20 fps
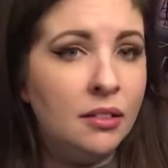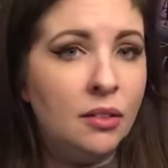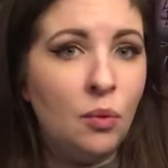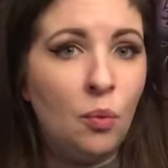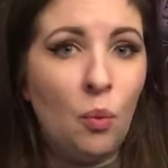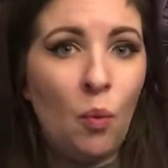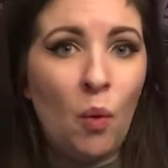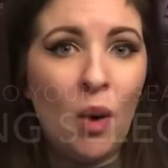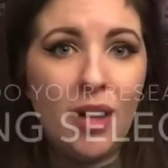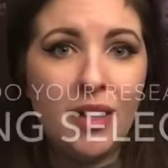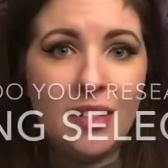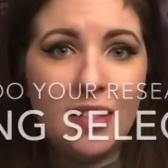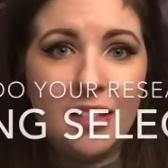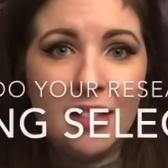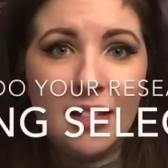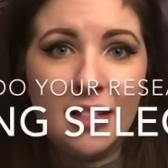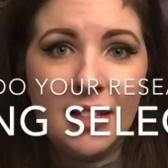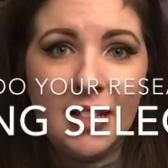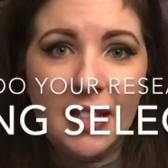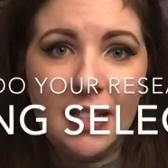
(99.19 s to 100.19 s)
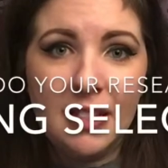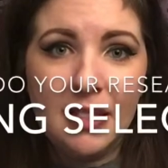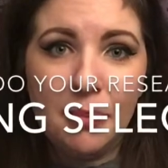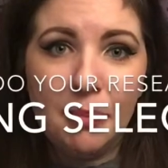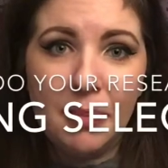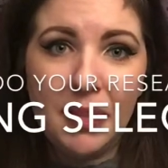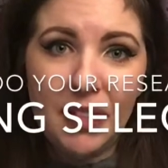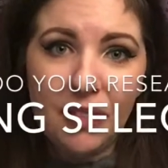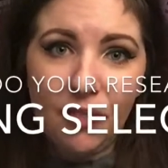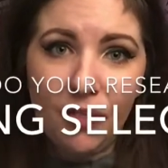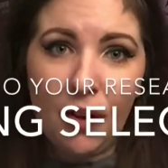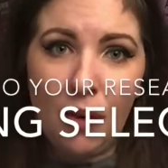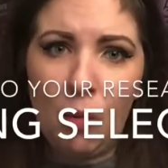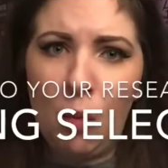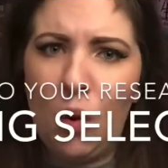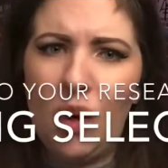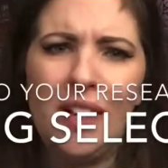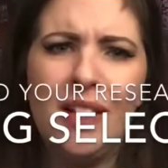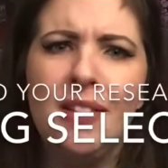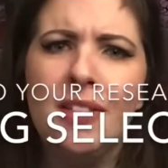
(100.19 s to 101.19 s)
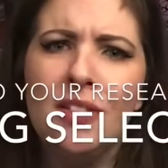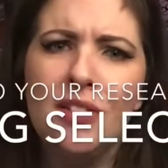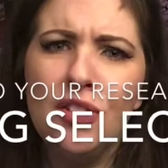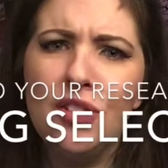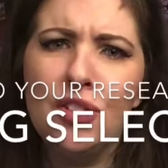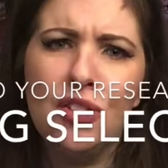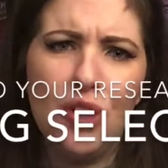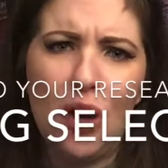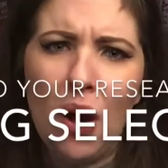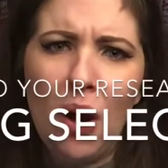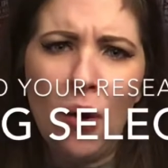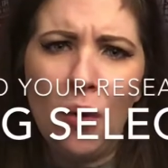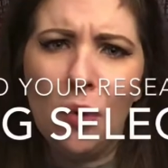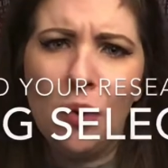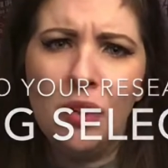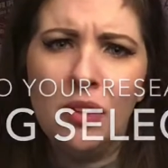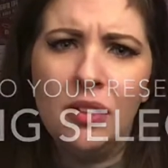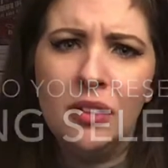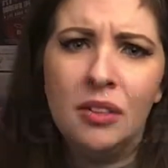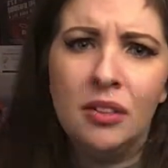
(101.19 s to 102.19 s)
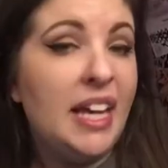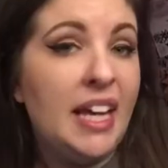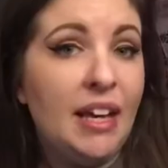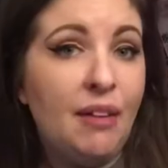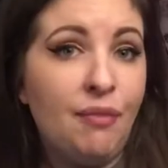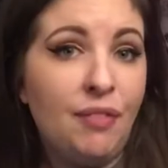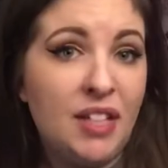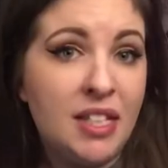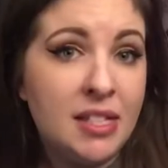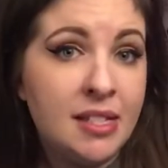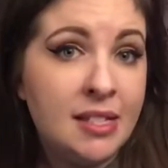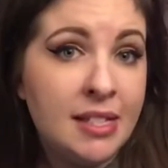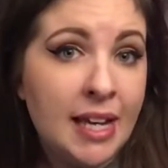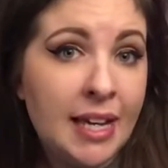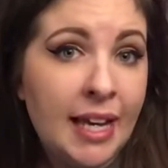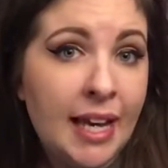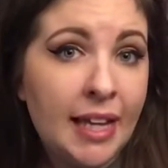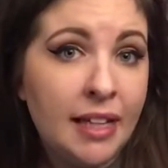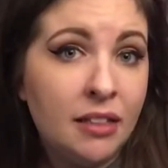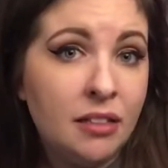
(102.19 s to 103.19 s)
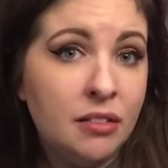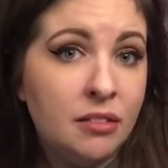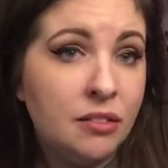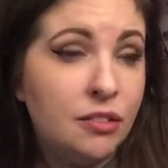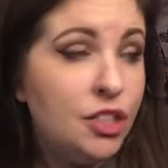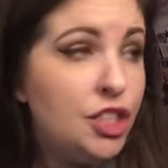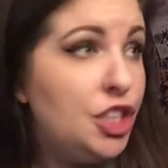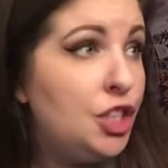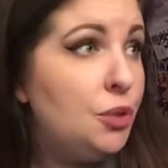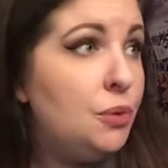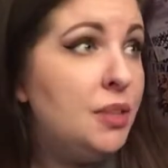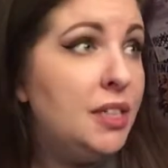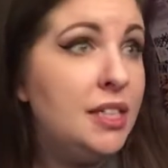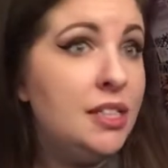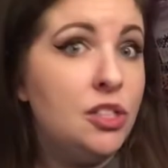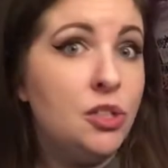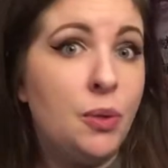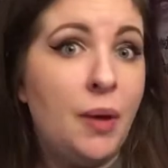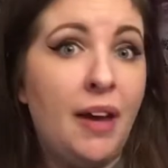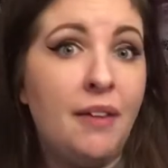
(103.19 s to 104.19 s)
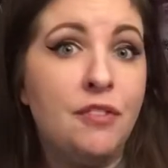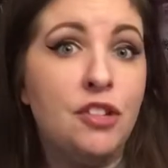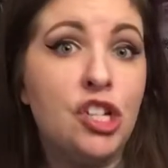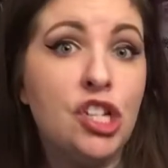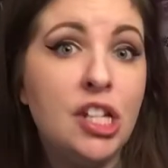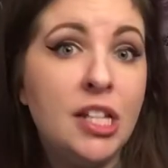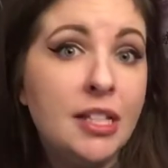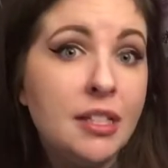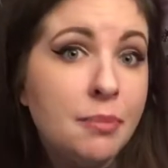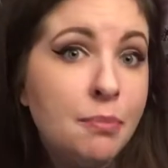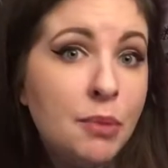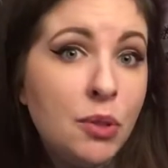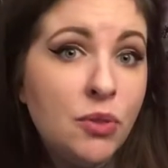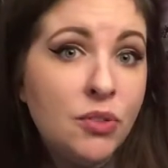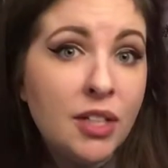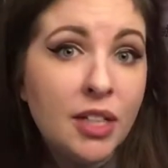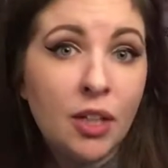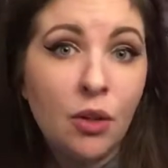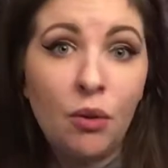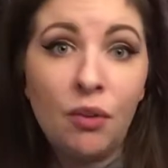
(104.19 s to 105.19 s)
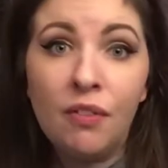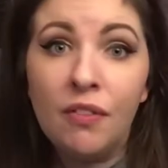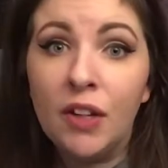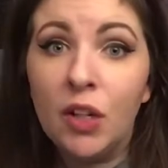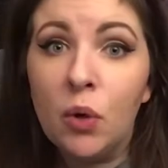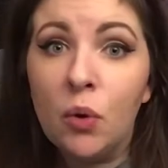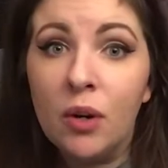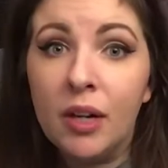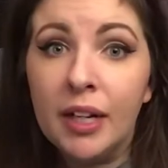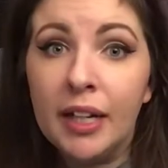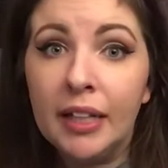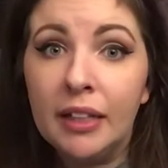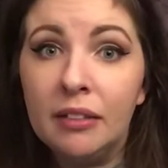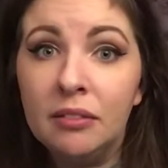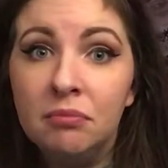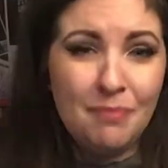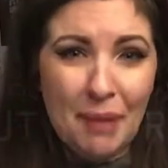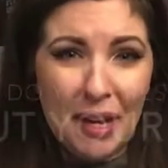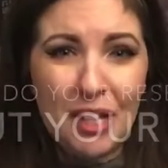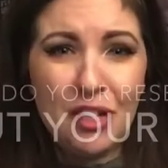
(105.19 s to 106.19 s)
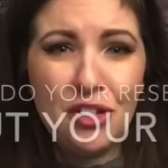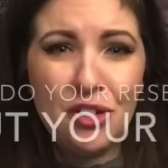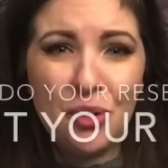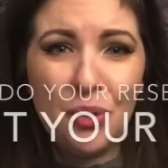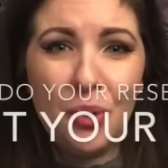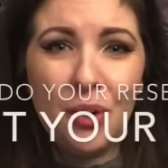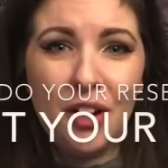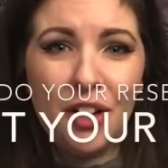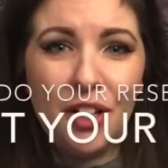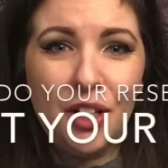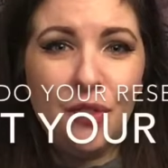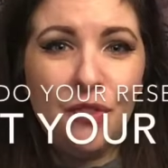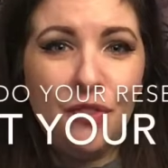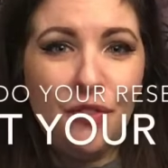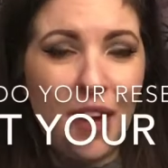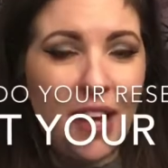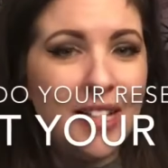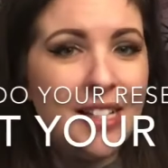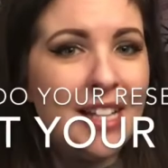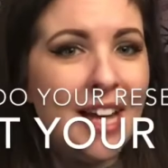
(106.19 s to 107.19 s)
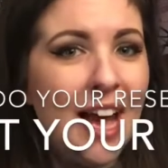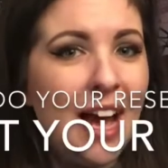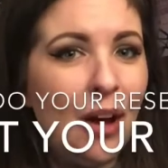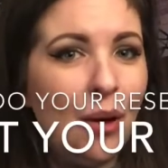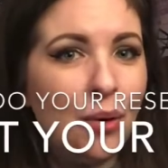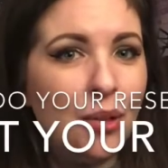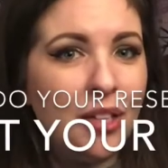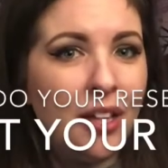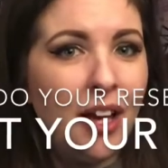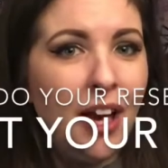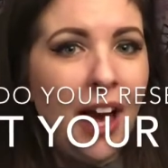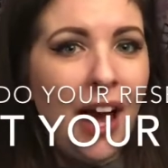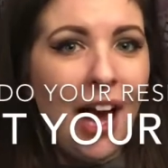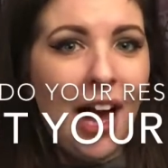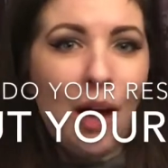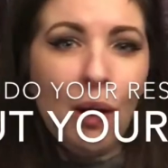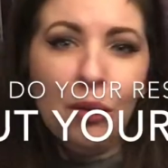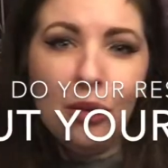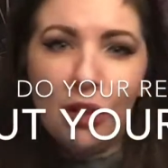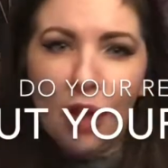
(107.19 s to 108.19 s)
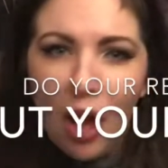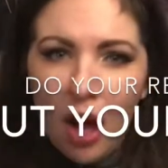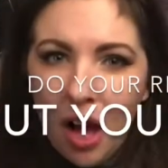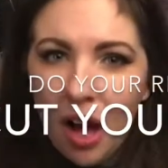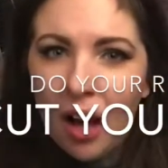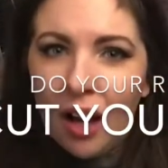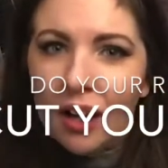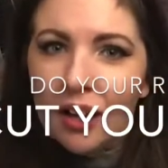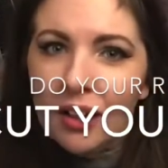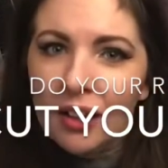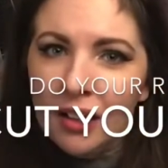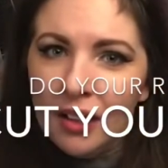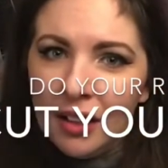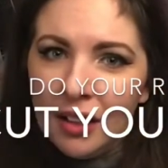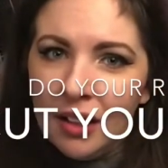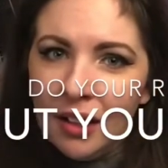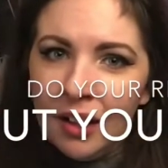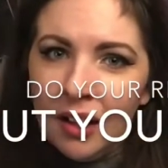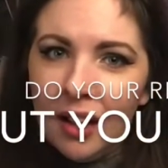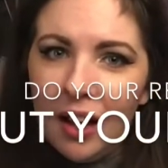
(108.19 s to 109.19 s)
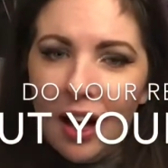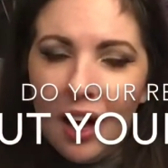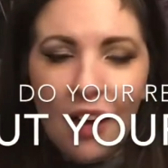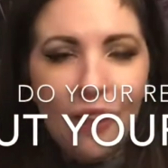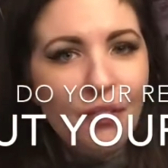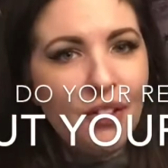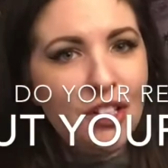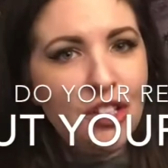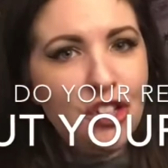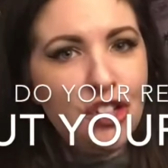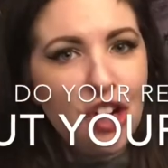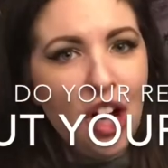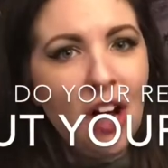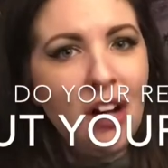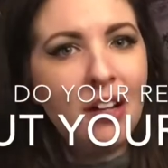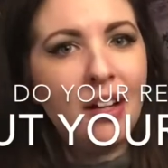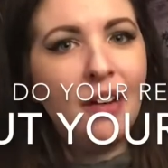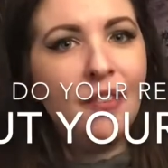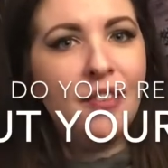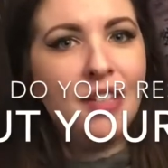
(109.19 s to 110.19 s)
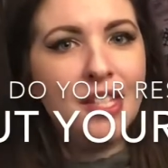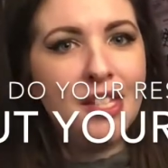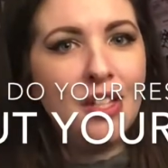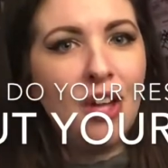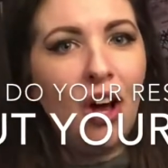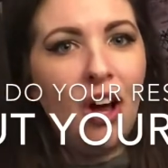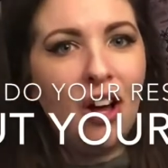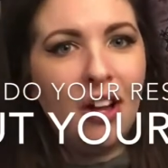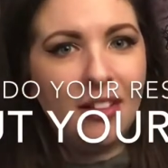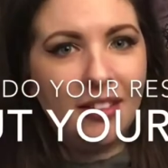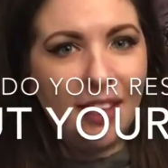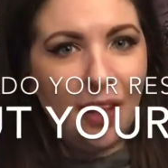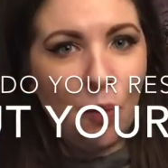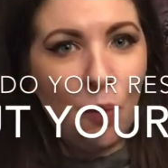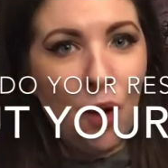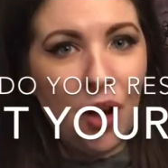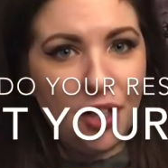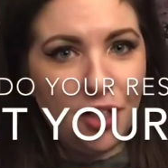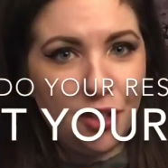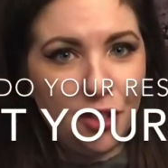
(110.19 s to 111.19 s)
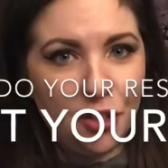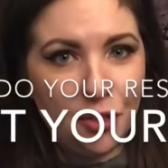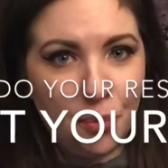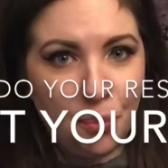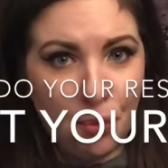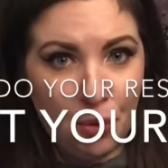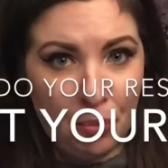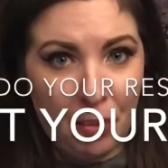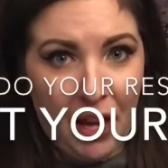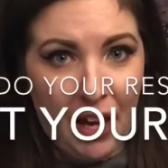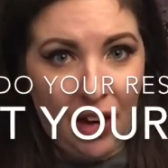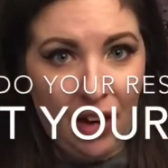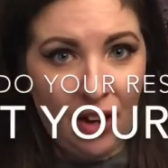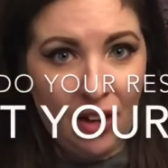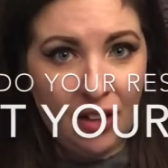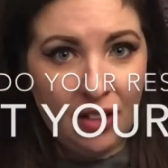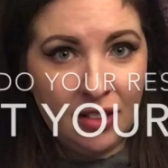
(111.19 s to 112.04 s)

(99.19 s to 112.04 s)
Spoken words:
what does it need to be from? What is the show? If it's singing, do you need to have sheet music or recording? Make sure you find out how long of a chunk of a song they want you to prepare.